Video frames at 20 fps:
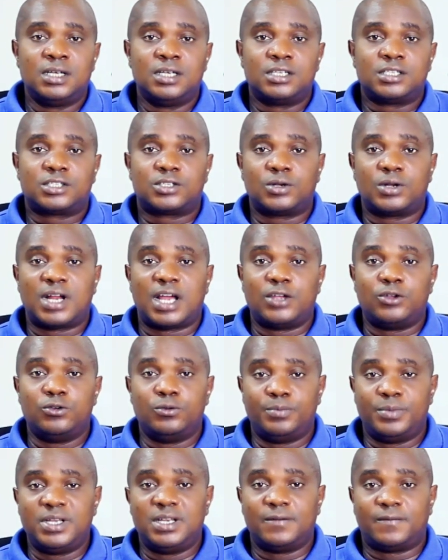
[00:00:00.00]
so that you'll be
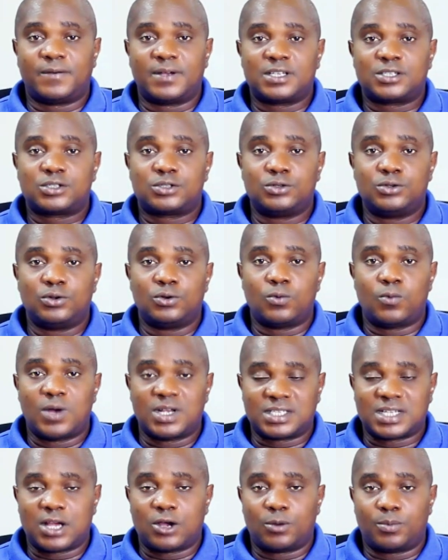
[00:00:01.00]
the first to know
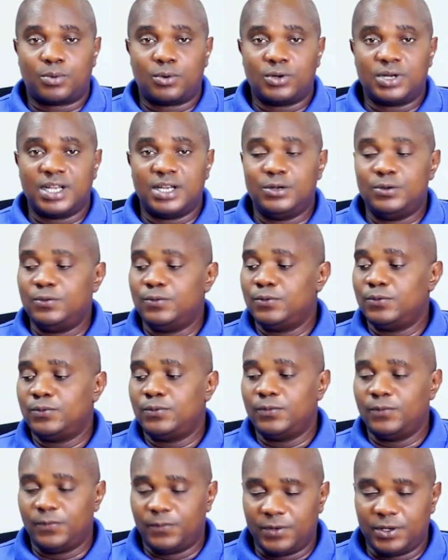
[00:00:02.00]
once I upload a new
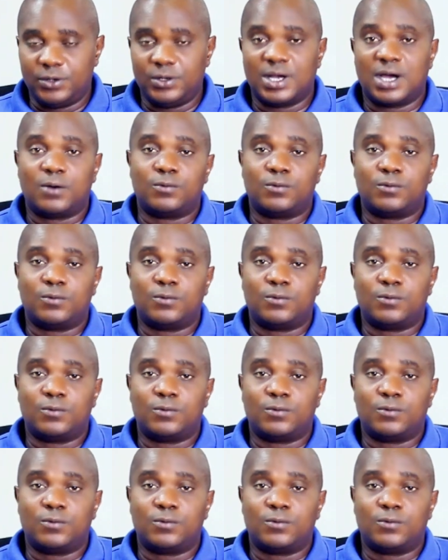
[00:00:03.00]
video.